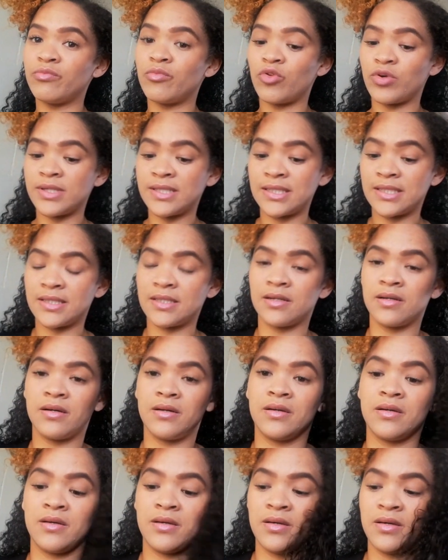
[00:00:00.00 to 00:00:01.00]
moisture.
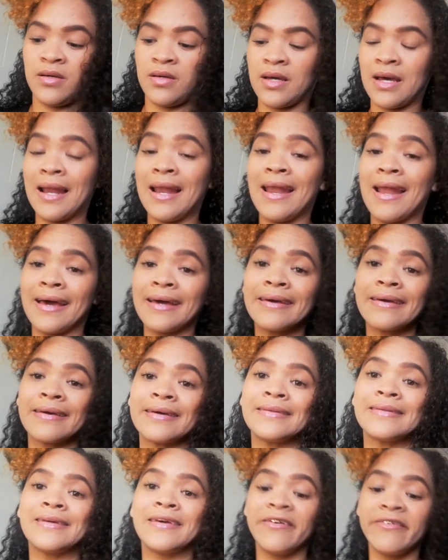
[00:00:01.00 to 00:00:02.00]
Like,
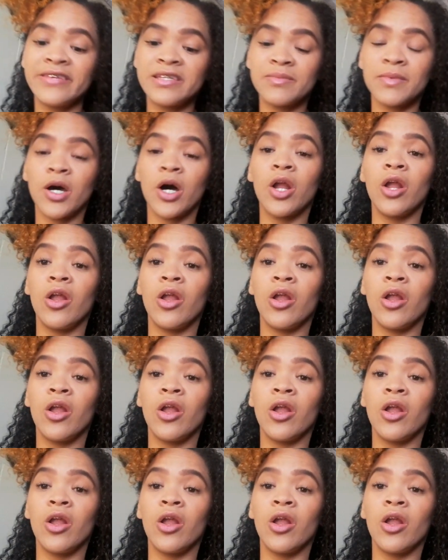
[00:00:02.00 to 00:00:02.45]
it gives me a